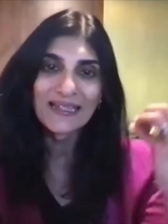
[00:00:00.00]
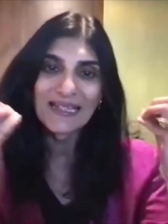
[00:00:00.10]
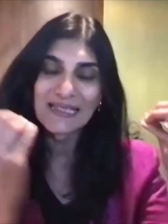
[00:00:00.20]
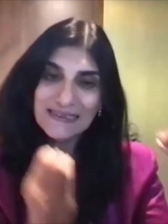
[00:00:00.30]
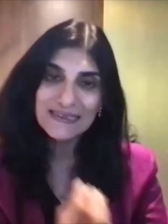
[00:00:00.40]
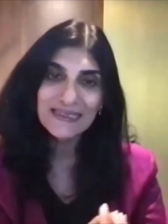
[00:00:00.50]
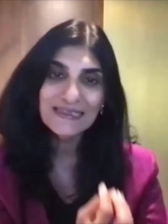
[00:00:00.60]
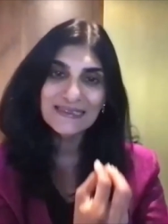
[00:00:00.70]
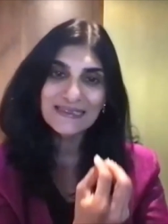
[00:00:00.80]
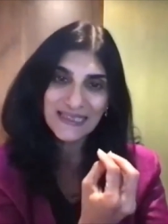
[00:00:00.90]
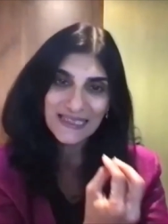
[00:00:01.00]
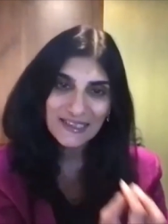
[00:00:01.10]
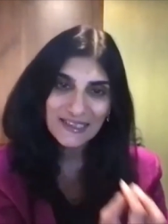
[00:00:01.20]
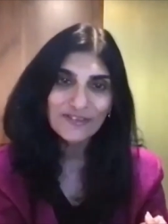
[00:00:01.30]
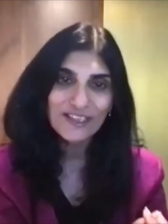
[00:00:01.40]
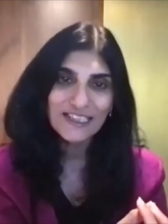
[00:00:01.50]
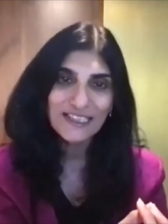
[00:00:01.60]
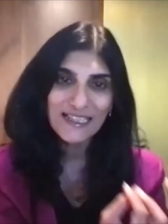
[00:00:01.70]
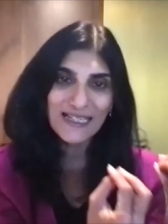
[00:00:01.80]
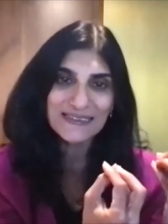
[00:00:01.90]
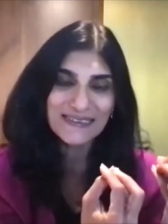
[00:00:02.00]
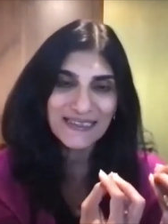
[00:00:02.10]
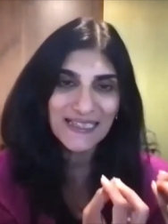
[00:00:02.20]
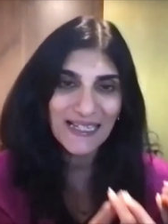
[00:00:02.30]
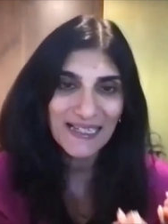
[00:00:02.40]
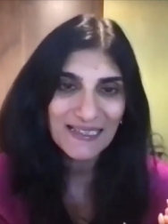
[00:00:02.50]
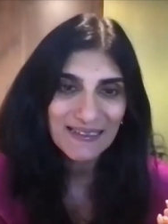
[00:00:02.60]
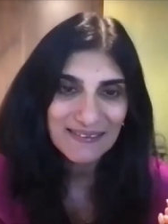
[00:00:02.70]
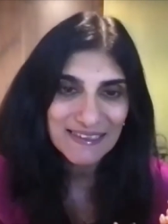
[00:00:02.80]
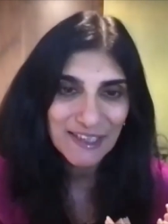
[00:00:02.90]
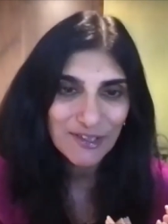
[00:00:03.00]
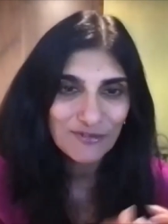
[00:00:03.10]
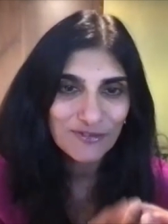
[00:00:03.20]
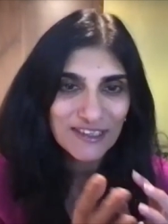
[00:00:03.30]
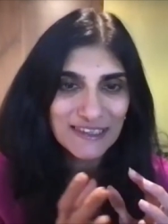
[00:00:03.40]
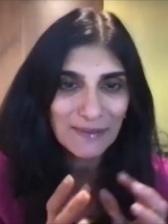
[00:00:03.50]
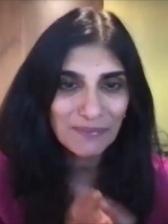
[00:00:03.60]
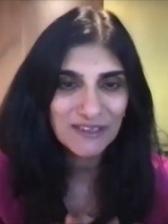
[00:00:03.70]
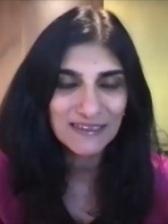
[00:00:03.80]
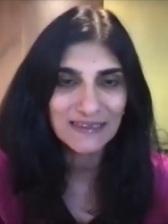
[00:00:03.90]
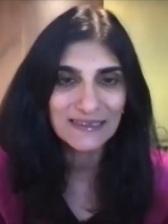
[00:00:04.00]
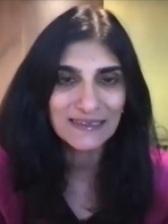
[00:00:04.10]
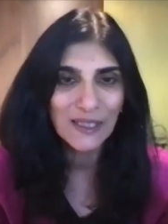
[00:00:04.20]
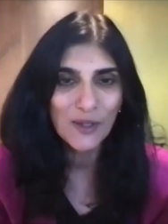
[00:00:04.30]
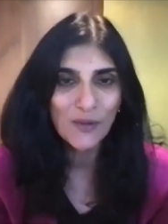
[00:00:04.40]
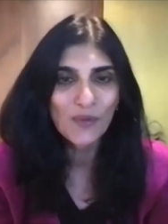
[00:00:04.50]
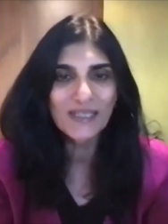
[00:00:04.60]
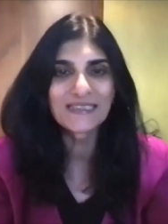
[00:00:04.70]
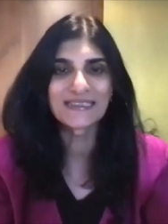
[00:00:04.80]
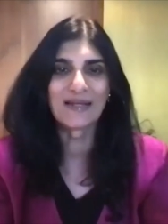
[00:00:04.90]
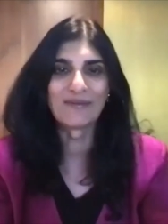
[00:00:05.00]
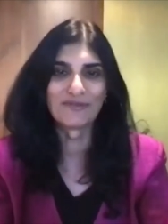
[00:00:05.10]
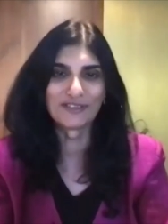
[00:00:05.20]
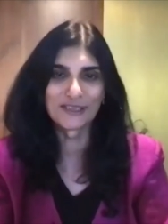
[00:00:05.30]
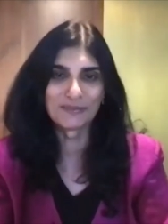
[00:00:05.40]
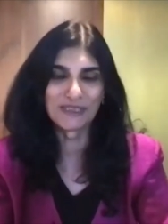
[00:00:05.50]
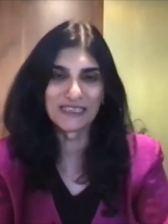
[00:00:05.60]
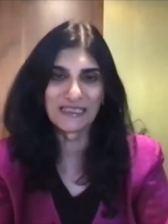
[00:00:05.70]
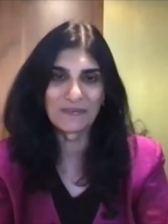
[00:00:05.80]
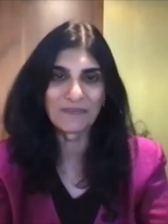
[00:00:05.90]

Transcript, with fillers: is it significant as a characteristic of the substance? What is amphisbaena?